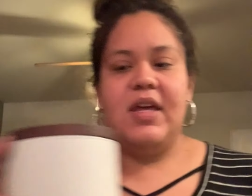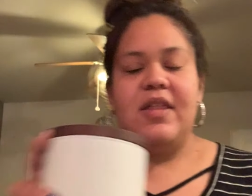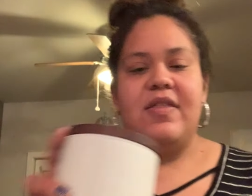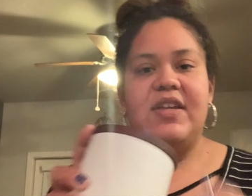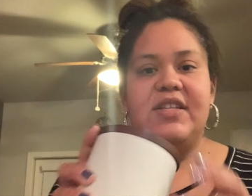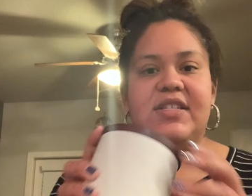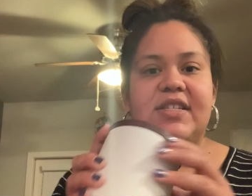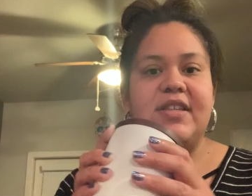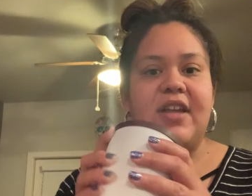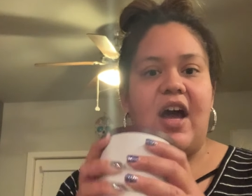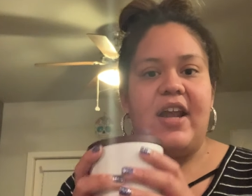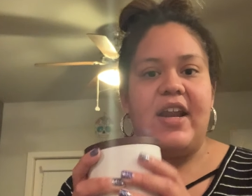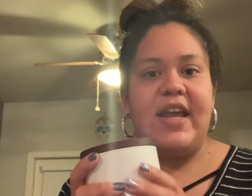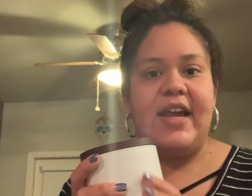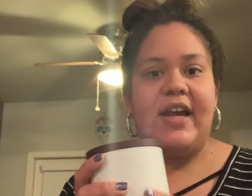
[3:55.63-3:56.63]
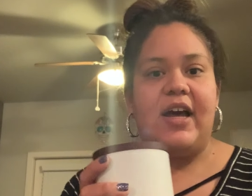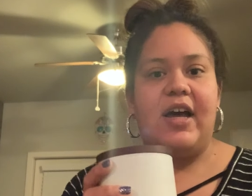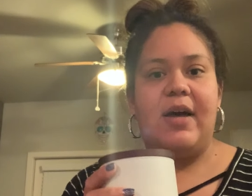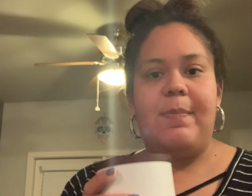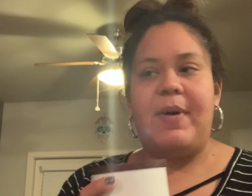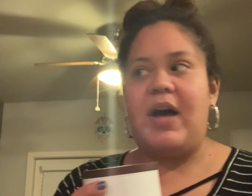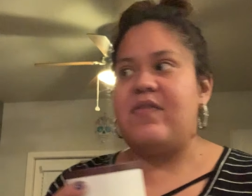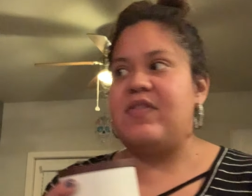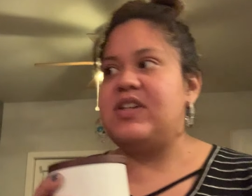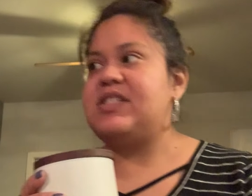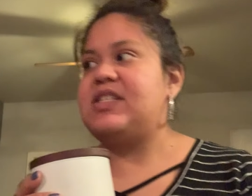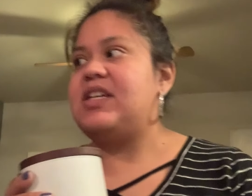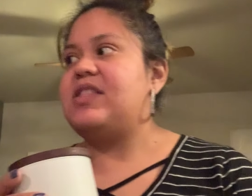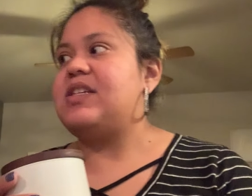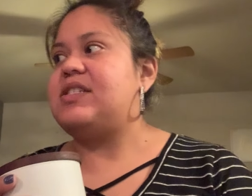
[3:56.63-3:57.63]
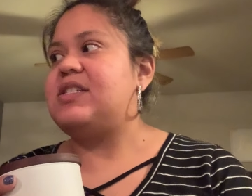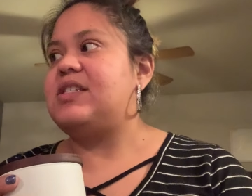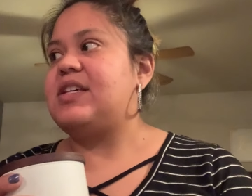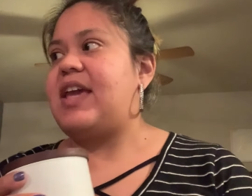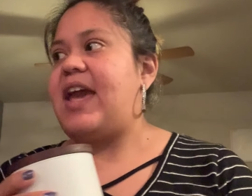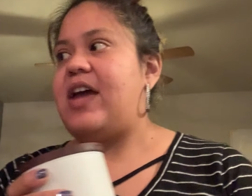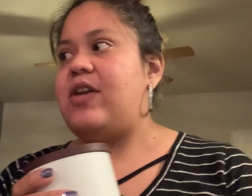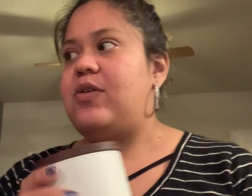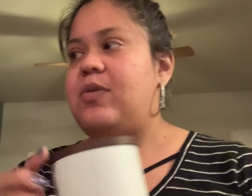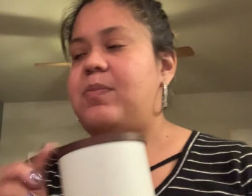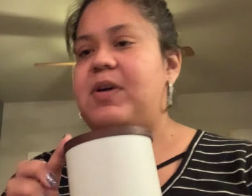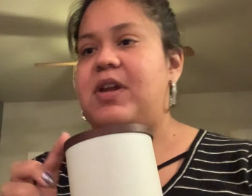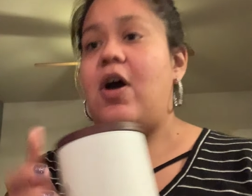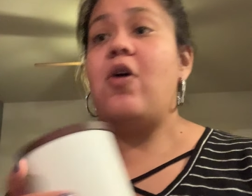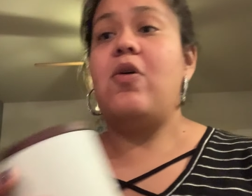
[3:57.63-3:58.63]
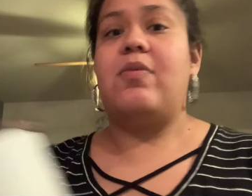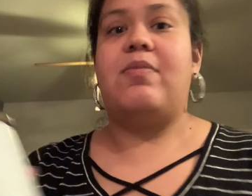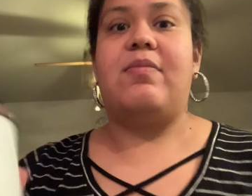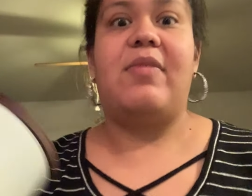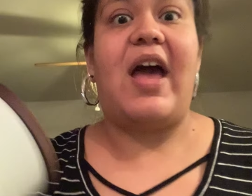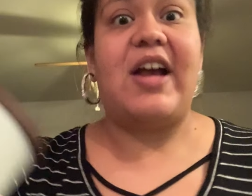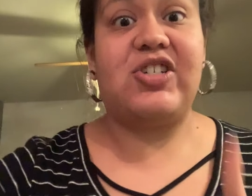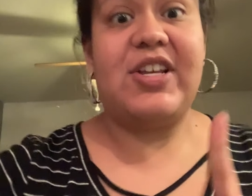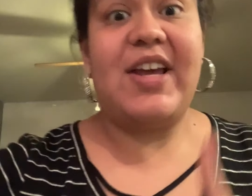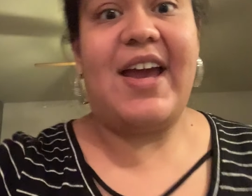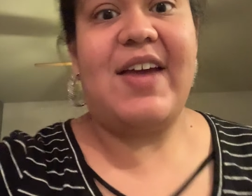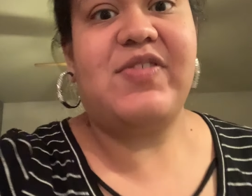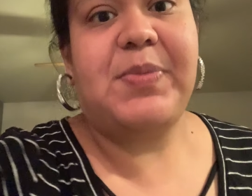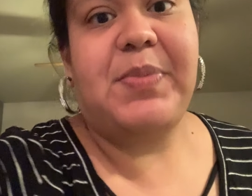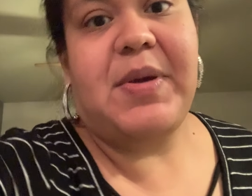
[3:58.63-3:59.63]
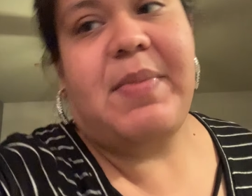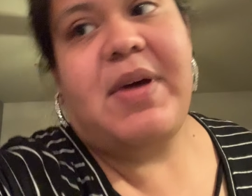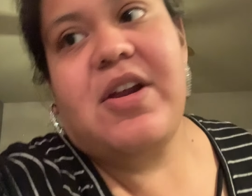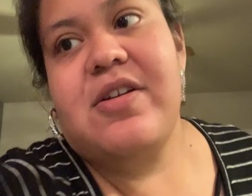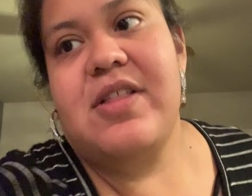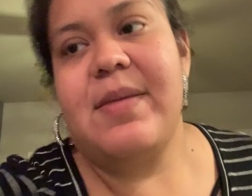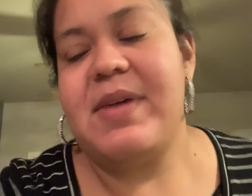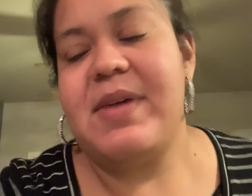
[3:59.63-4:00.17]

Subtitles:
this is not a cup, obviously, this is a candle, but oh, actually I have something better. Let